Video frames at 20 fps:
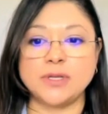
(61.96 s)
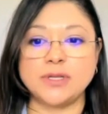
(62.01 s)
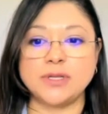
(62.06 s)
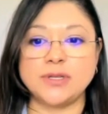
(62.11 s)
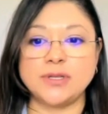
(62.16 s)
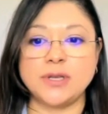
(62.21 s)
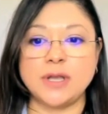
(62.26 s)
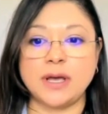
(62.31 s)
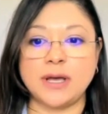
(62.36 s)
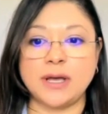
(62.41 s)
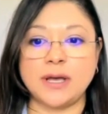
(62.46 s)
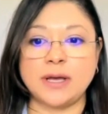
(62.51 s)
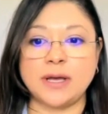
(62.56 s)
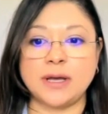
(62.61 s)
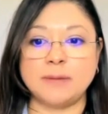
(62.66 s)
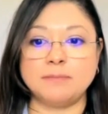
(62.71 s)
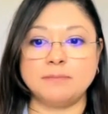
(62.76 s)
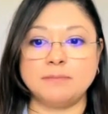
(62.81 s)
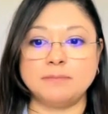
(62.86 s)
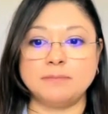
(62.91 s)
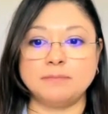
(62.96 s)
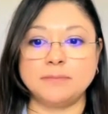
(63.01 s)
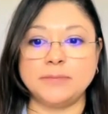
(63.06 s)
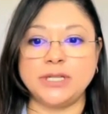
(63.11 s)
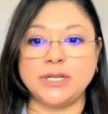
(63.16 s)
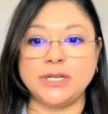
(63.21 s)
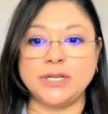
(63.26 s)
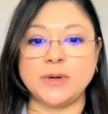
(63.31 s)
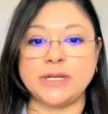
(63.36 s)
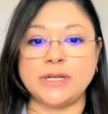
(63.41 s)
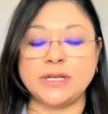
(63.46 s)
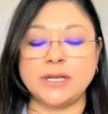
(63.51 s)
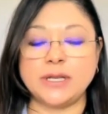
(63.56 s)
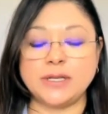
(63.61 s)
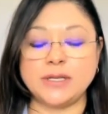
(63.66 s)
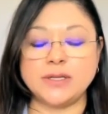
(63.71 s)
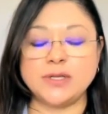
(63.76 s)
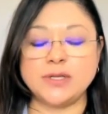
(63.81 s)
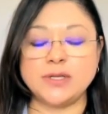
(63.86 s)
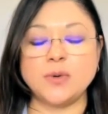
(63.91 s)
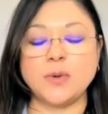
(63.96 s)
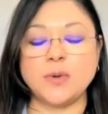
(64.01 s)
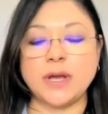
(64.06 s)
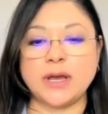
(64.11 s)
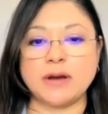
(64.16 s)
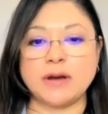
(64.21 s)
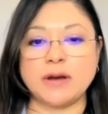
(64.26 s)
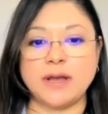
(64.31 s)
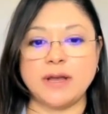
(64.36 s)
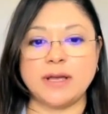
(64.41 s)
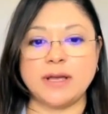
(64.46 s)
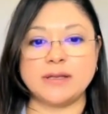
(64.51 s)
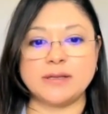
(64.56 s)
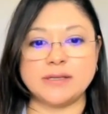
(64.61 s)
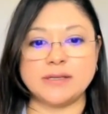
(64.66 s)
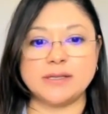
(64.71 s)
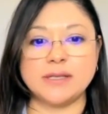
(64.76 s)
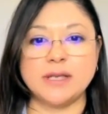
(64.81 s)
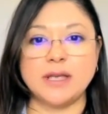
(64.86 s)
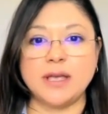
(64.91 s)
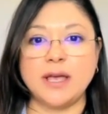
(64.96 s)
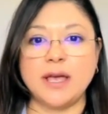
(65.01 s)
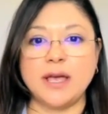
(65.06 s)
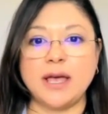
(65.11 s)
you know, in two areas,